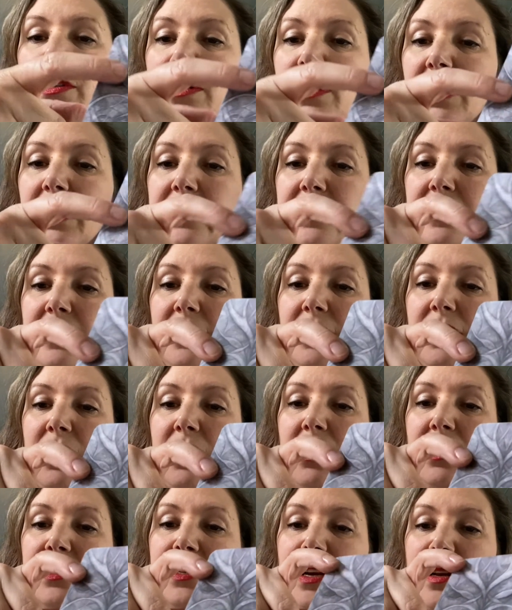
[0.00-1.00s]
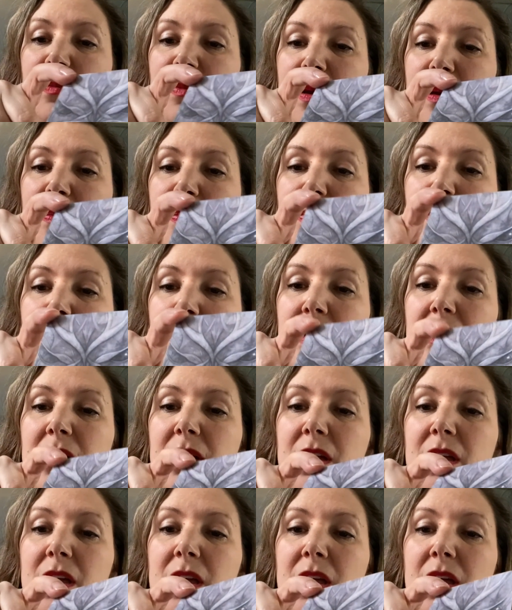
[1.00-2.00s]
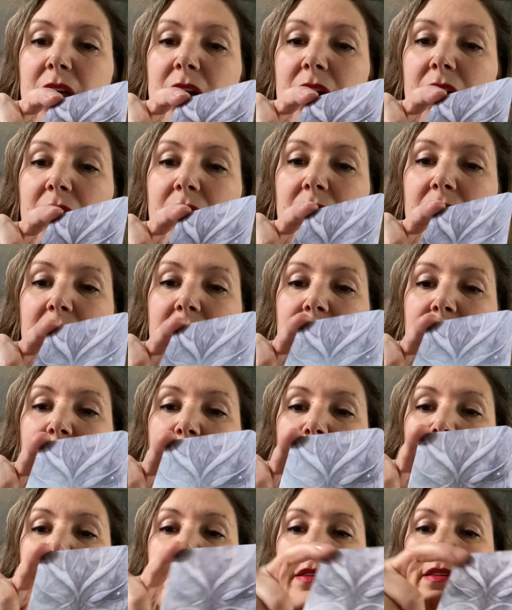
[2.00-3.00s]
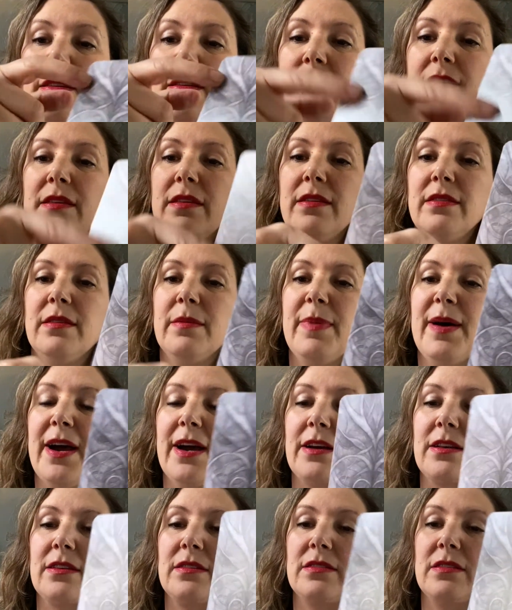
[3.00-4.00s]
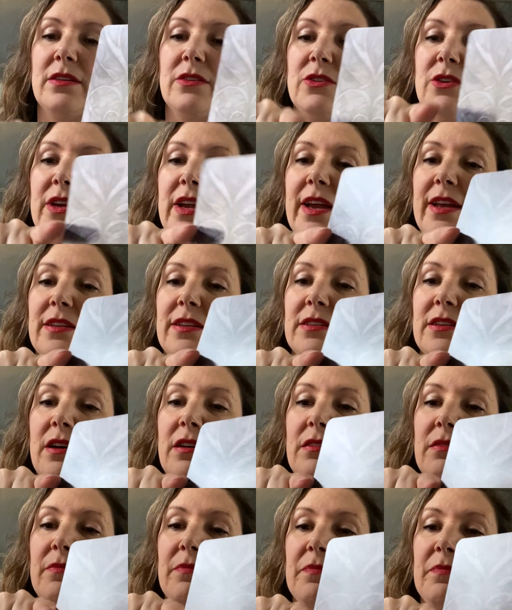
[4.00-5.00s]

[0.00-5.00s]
clear contact paper on the backs. And you can't tell